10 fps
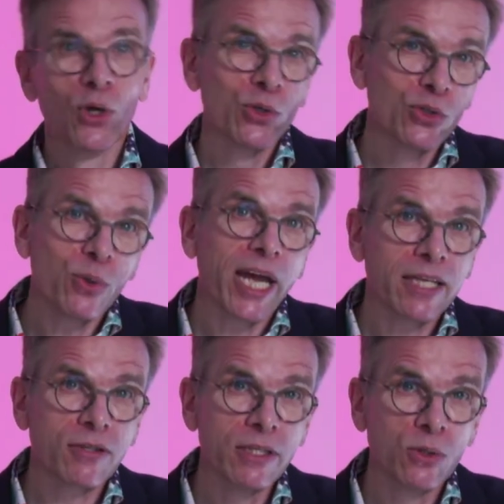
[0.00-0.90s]
do
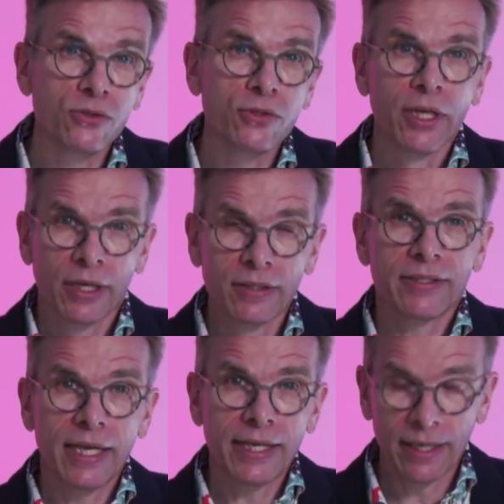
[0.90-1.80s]
actually not
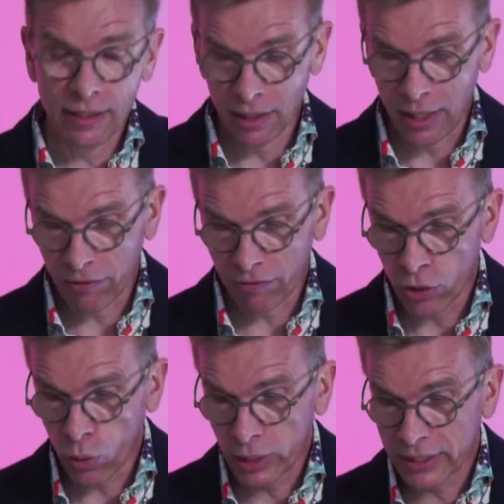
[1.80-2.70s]
contain any life, and no
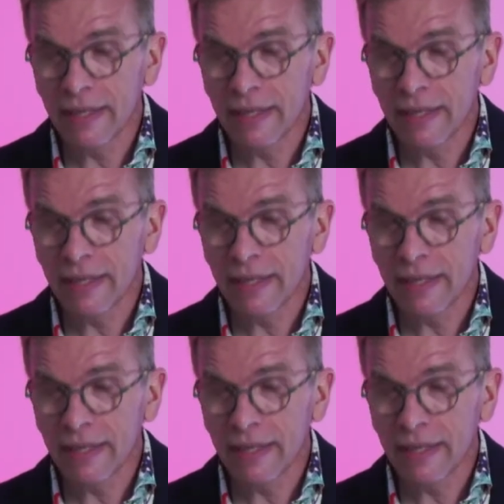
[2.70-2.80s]
one can